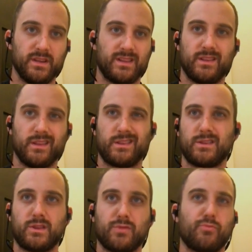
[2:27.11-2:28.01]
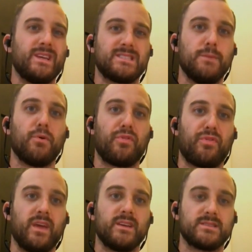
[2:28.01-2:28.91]
the, the three simple
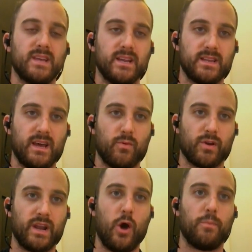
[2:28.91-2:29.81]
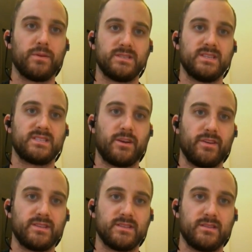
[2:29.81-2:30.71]
things that that were going to help us in this
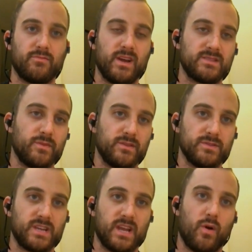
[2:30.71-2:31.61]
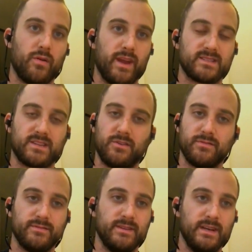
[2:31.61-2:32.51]
series, and the rest we we said go out and
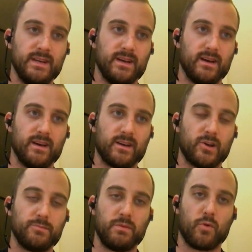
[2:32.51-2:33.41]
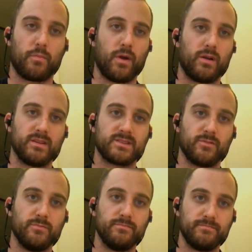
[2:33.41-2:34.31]
execute. And uh, couldn't be more proud of this
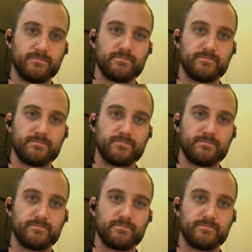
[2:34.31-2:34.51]
group.